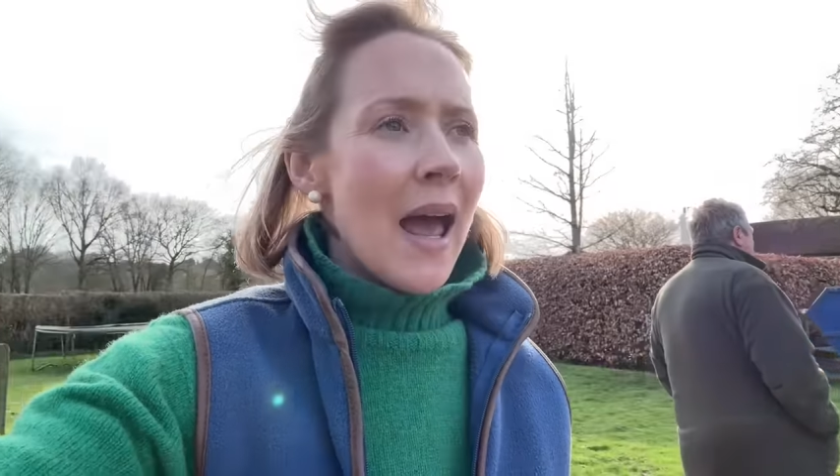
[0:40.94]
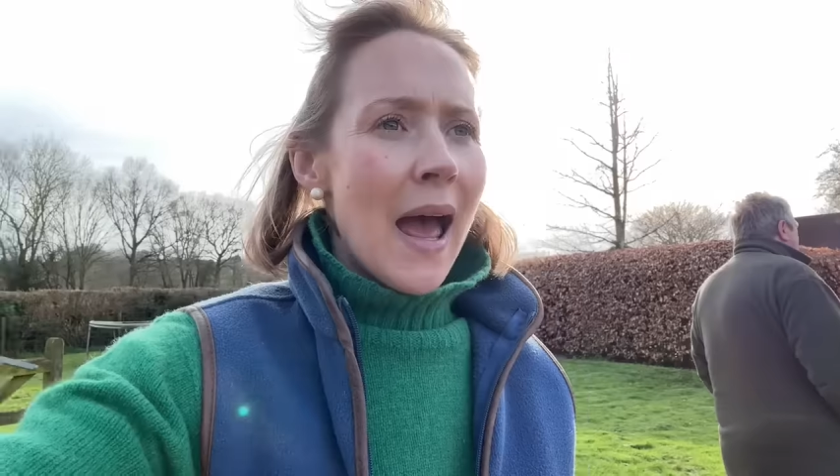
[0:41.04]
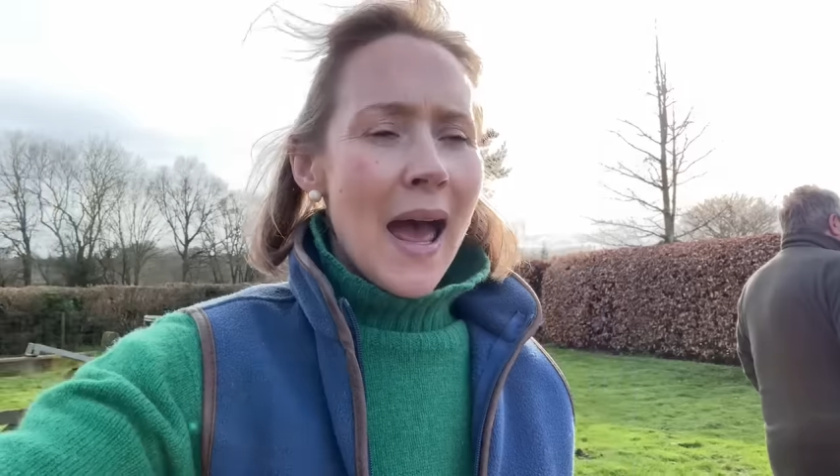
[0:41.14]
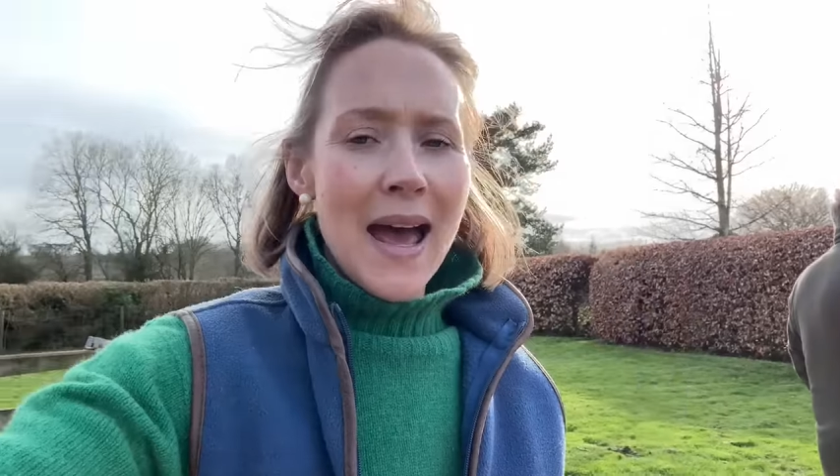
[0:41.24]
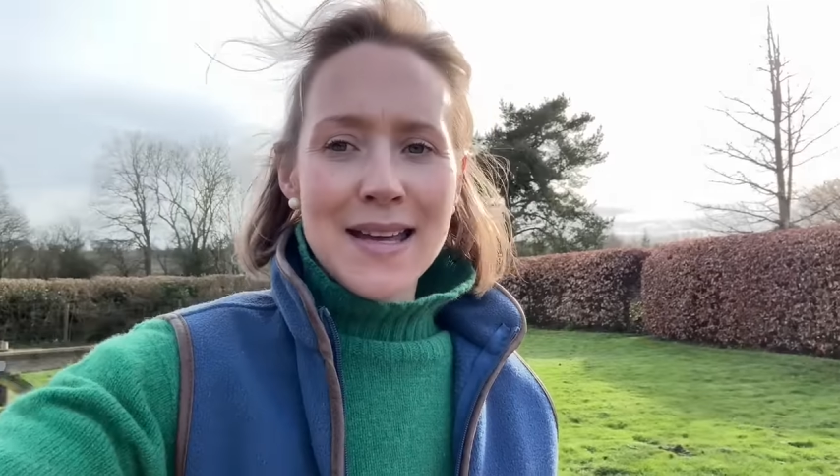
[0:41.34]

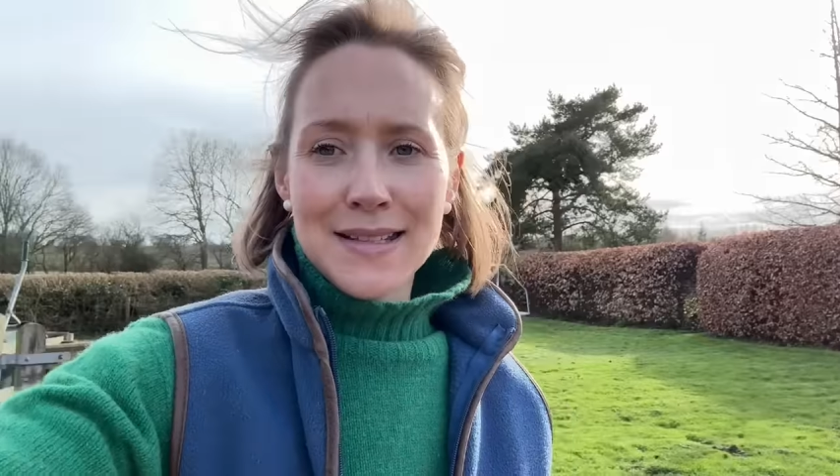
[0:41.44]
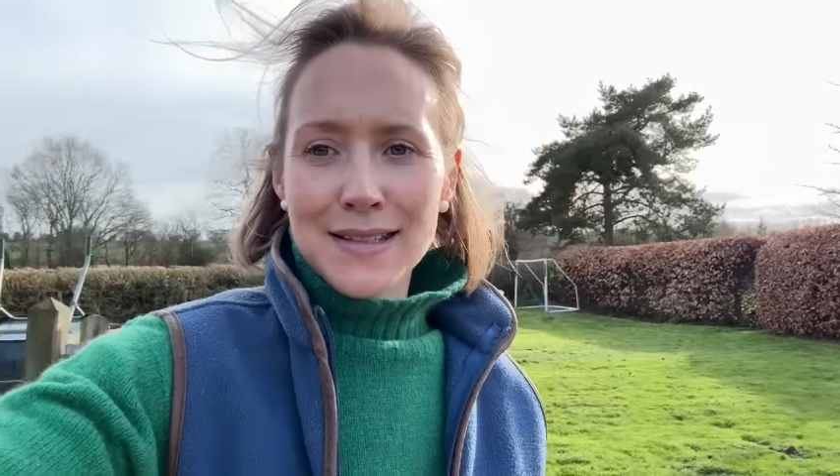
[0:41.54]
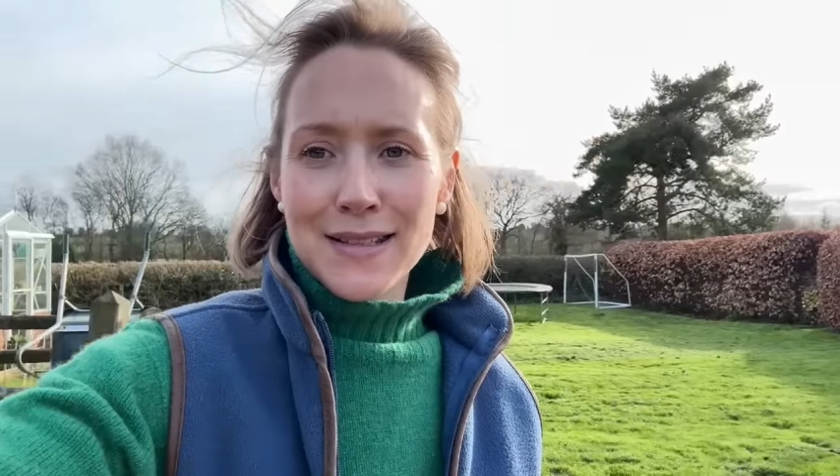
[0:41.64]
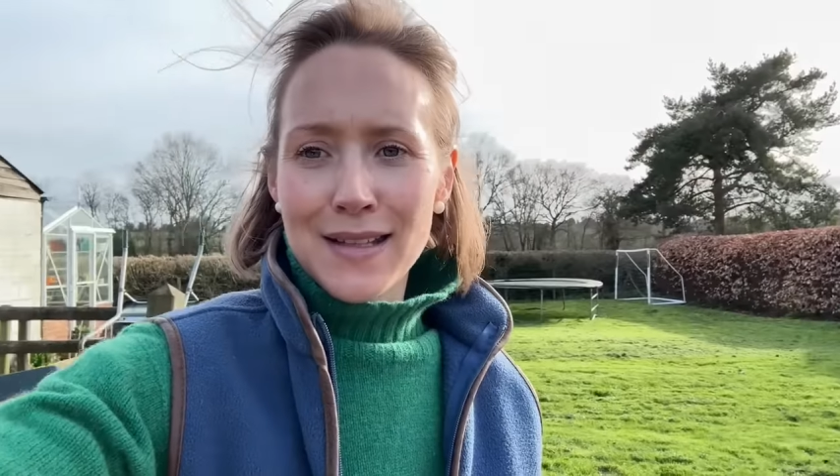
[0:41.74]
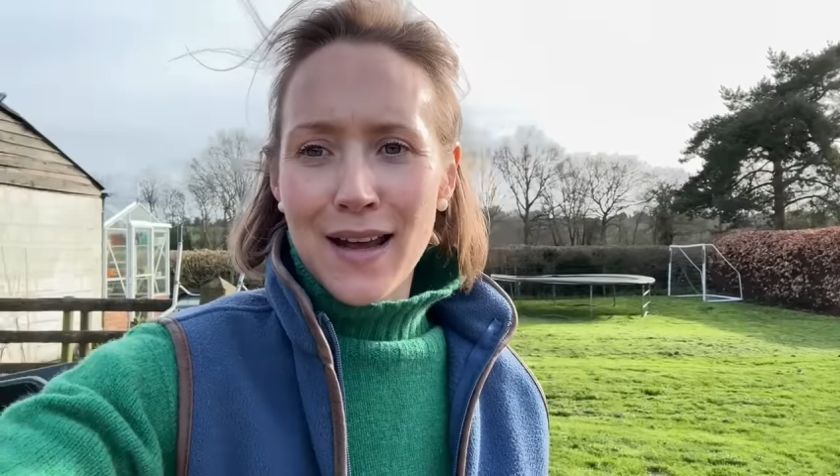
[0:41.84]

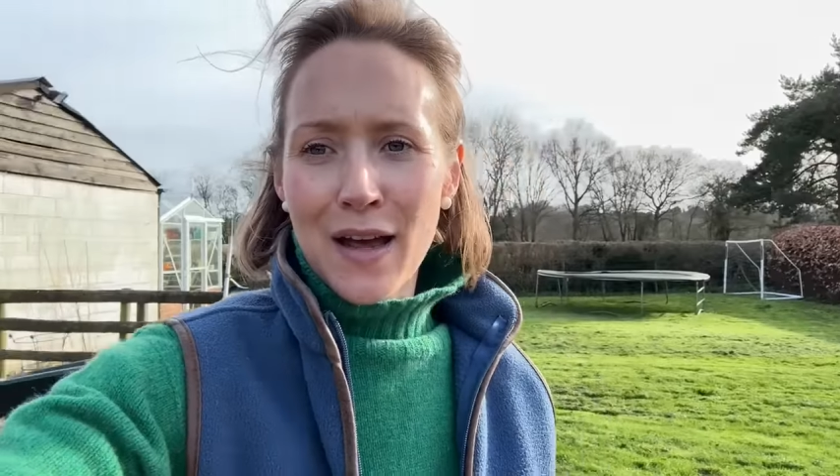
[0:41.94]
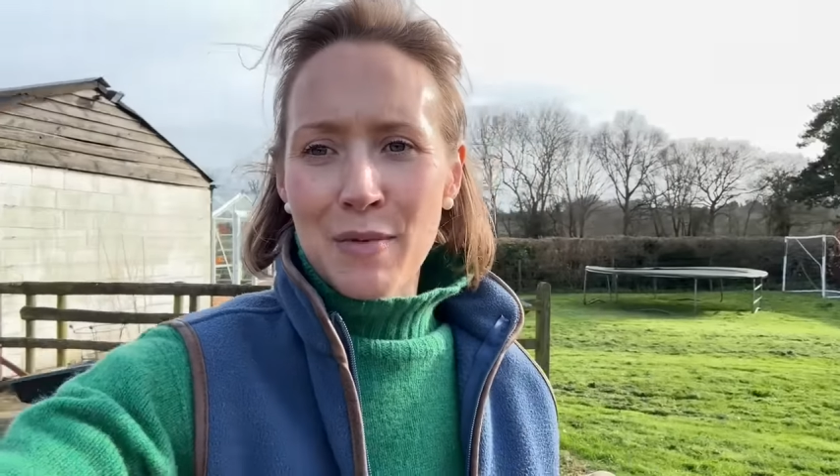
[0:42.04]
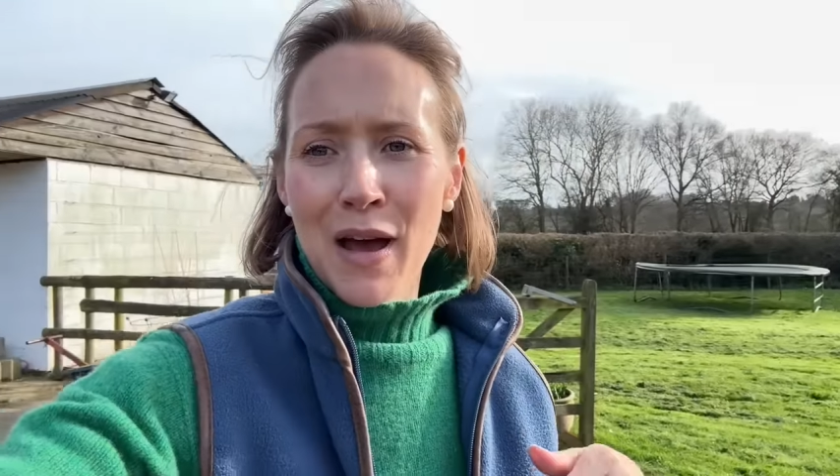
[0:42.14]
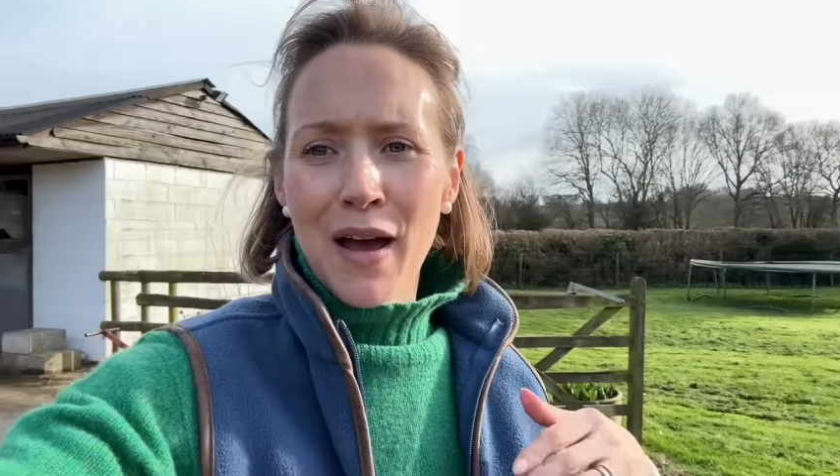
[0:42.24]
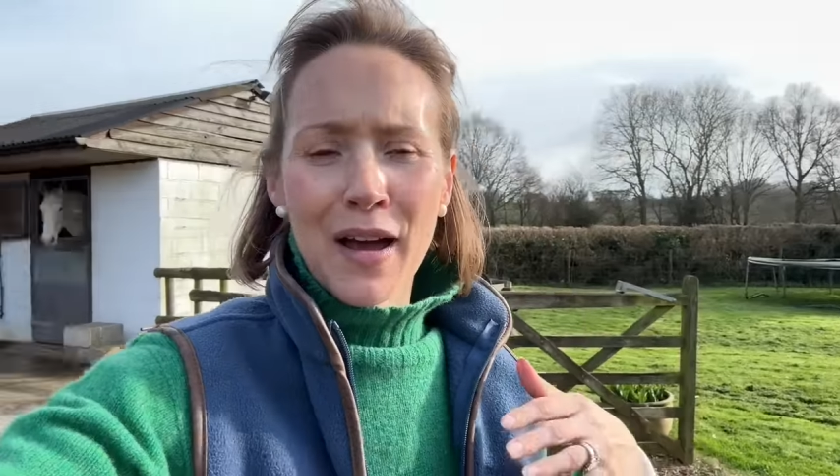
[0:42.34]
and um,
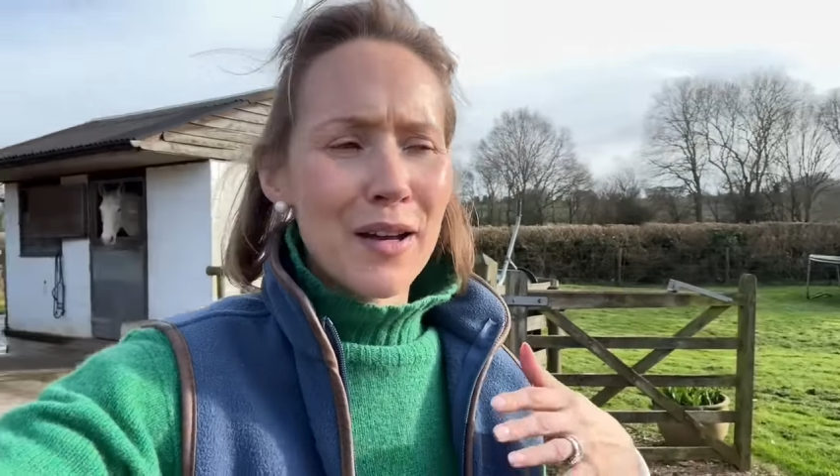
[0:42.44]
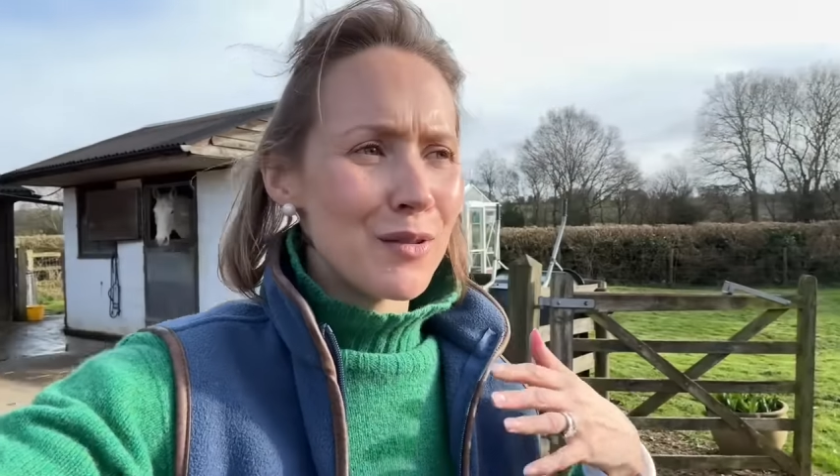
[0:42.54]
her